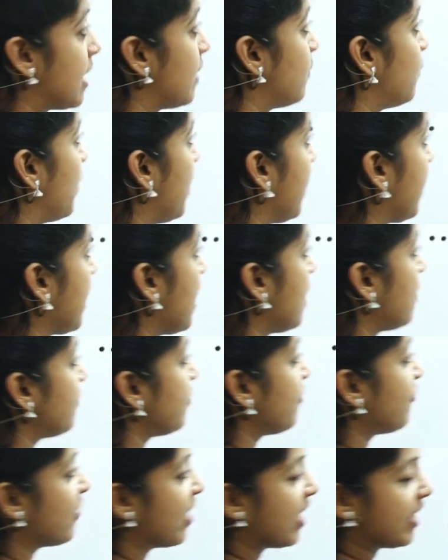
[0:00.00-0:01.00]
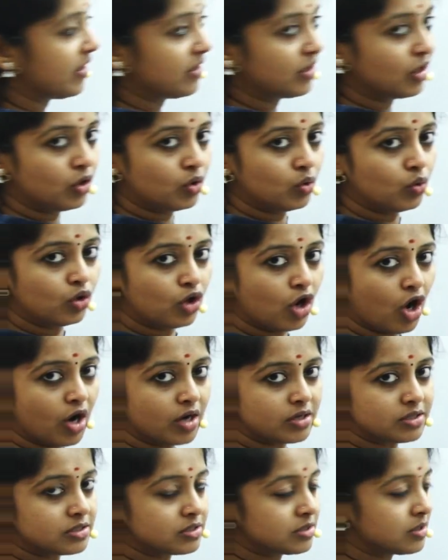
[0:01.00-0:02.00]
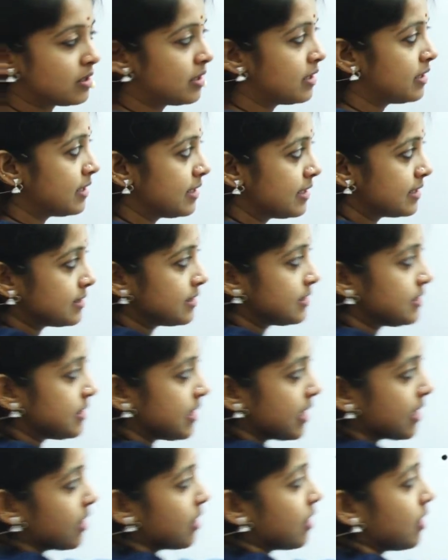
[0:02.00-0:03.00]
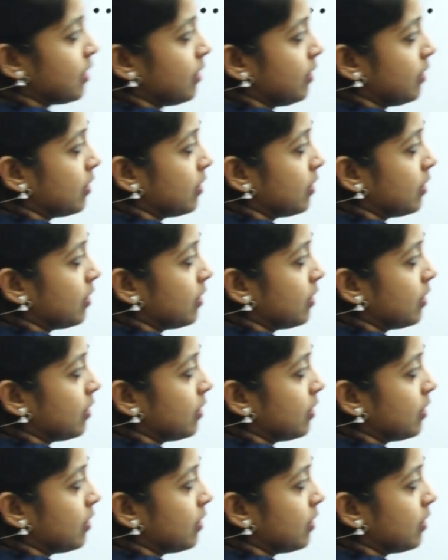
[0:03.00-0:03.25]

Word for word: And where can we find the two dots? Is it here?